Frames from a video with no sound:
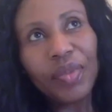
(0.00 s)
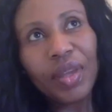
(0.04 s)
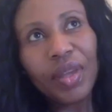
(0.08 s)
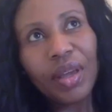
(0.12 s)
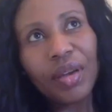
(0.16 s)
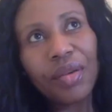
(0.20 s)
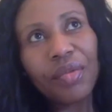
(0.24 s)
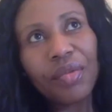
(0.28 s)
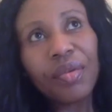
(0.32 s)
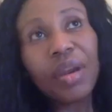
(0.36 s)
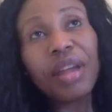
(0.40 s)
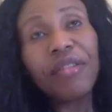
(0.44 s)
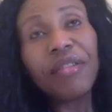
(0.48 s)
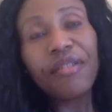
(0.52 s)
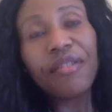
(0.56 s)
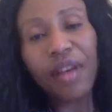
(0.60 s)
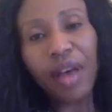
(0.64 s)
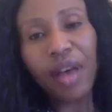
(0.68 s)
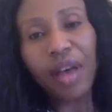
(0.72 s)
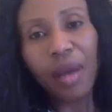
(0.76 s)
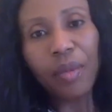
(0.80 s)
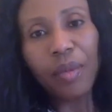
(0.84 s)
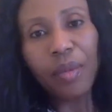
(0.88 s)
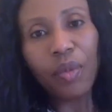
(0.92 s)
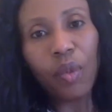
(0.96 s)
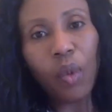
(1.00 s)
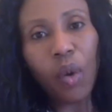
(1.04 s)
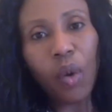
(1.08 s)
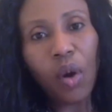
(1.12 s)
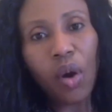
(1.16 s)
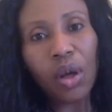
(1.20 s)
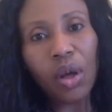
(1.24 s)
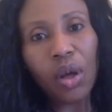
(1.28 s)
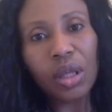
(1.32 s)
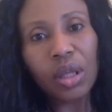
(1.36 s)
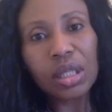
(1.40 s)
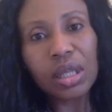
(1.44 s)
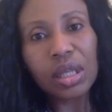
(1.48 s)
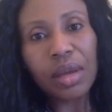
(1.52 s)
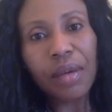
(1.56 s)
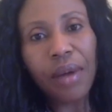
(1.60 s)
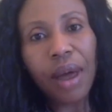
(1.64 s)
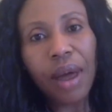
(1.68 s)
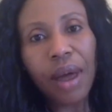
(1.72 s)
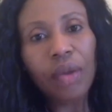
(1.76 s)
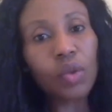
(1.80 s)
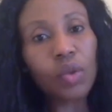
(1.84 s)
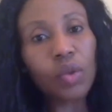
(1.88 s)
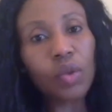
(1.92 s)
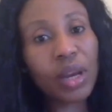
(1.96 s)
Refurb was
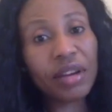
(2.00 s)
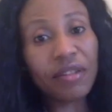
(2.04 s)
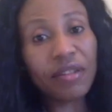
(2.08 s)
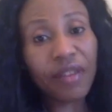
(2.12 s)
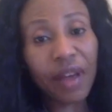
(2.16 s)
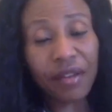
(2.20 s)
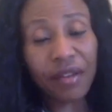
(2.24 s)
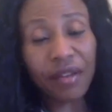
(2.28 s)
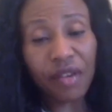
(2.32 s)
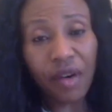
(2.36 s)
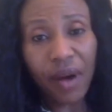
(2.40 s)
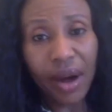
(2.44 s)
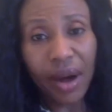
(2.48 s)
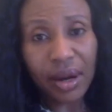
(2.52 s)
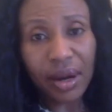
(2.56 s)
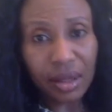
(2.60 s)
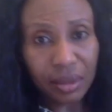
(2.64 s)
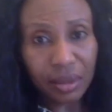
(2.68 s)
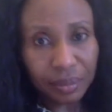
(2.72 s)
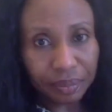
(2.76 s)
around 25 grand.